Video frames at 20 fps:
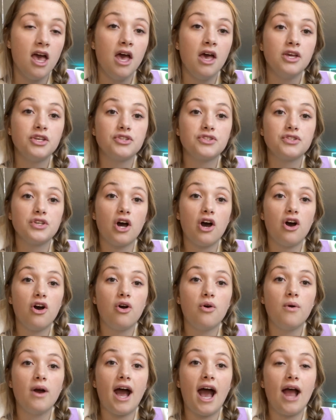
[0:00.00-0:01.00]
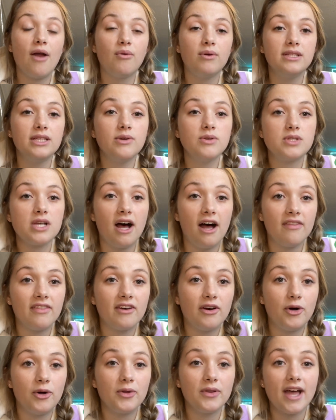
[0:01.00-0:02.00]
So I really was on
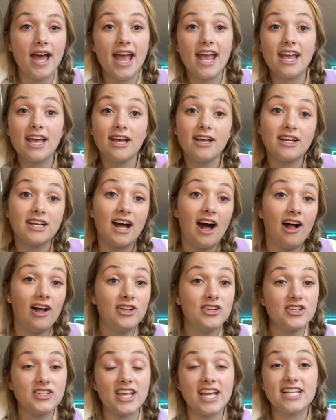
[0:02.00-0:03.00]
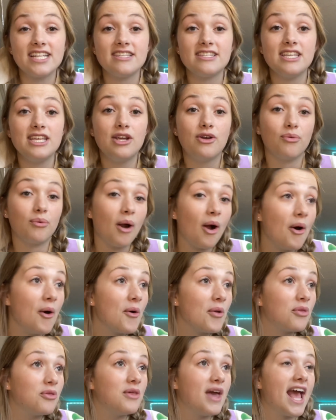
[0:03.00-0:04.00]
the whole like colleges like to see
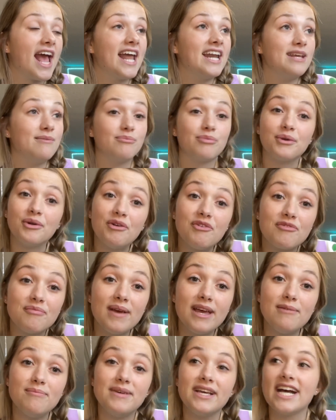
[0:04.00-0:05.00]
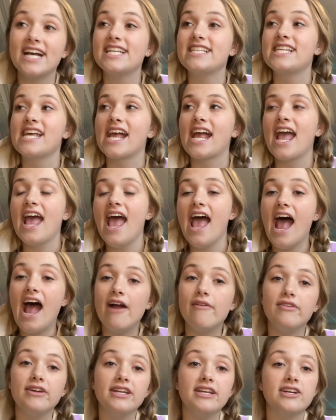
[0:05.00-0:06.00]
growth and improvement, because like
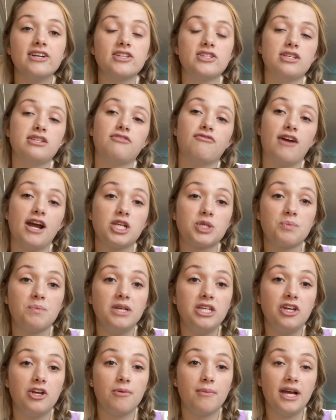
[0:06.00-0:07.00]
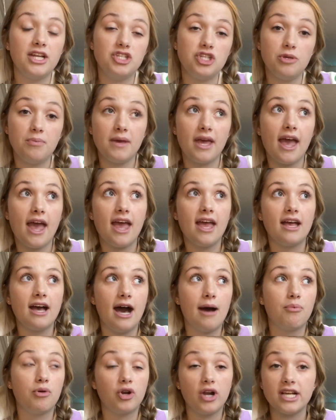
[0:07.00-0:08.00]
every year since freshman year, my GPA
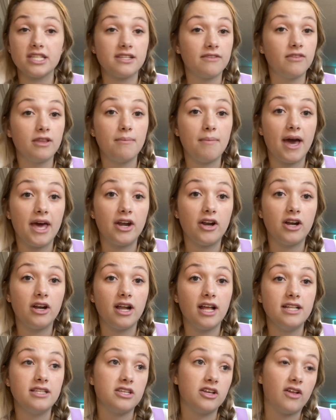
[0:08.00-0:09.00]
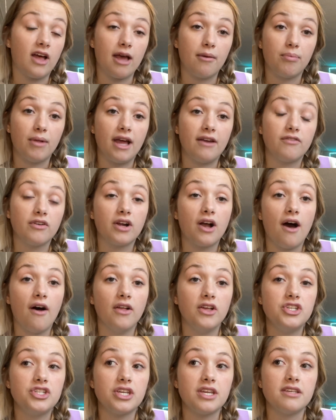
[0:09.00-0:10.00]
got progressively better until I applied for
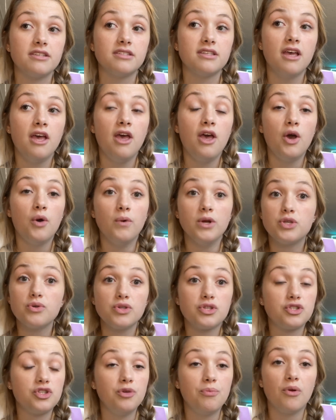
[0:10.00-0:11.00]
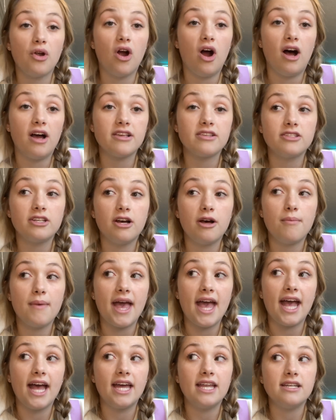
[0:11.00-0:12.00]
colleges, which was super awesome.
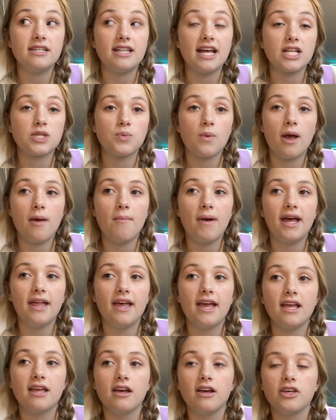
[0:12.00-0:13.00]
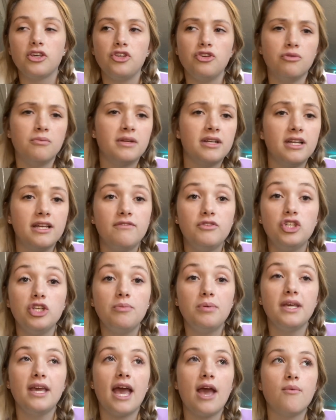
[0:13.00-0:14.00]
And that's why my like accumulative
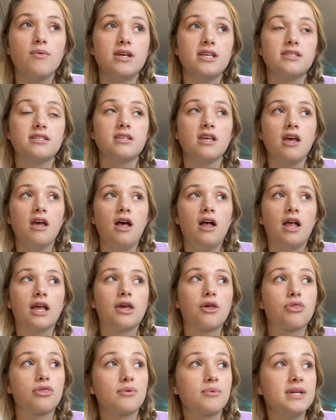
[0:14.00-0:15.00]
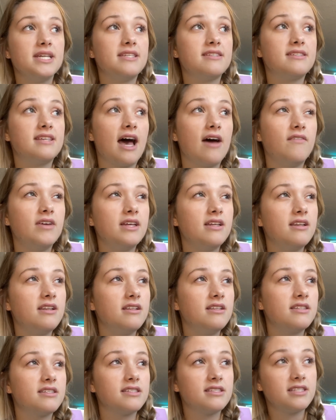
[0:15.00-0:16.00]
GPA was like a
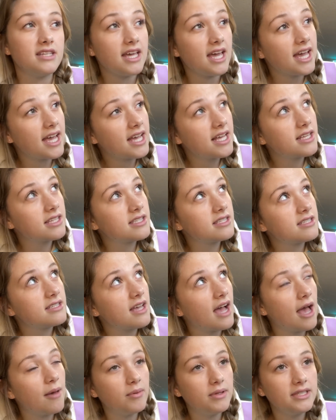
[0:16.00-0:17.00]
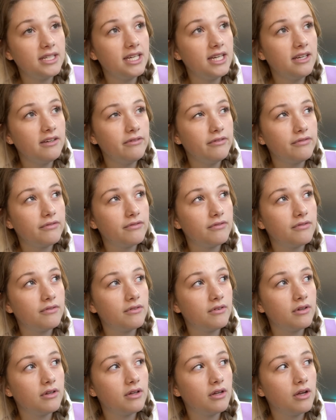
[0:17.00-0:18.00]
3.76, I believe,
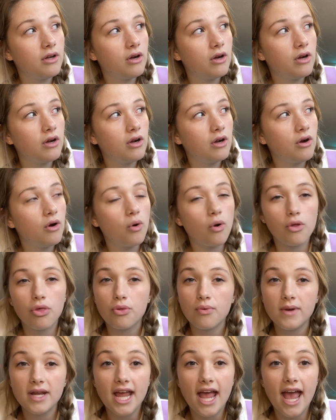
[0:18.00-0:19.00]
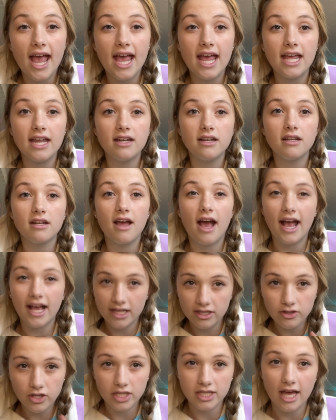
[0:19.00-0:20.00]
or 3.8. I
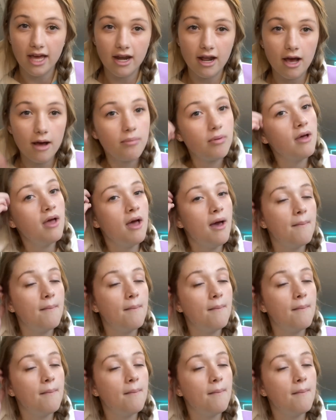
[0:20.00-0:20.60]
can look that up.